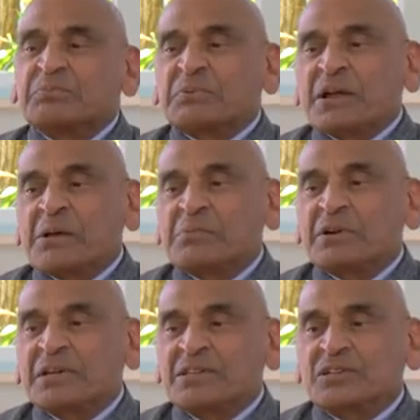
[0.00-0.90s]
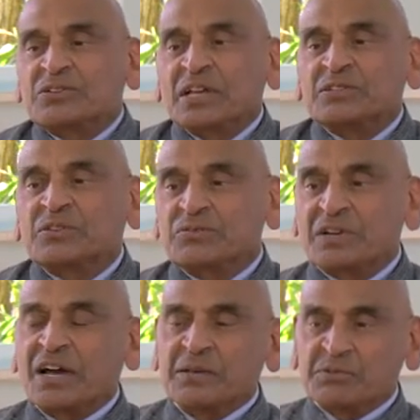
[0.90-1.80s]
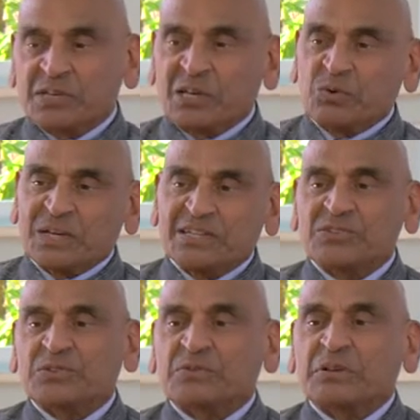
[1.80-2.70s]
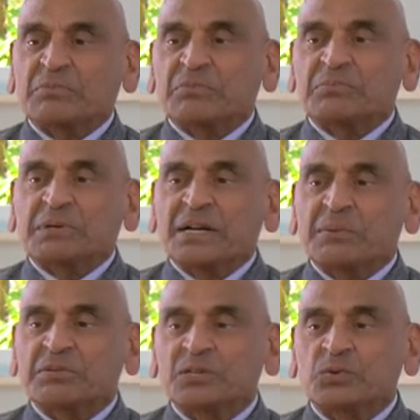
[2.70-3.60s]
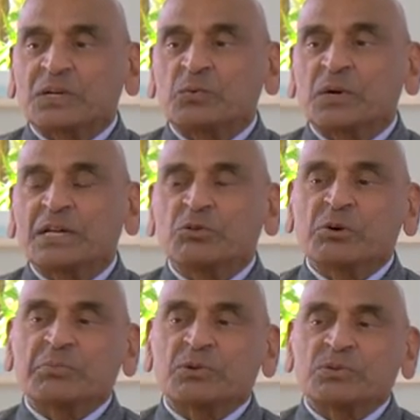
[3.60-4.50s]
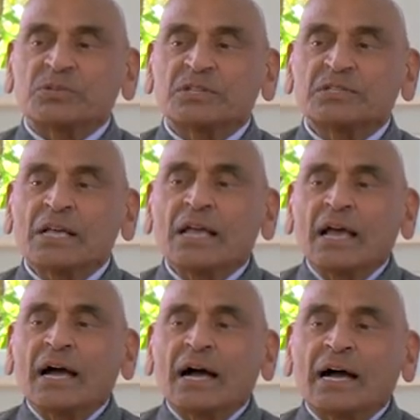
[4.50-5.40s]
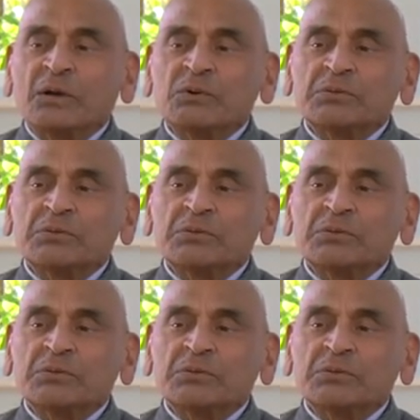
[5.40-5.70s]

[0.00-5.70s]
primary in the sense of time sequence, perhaps is one way to approach this. I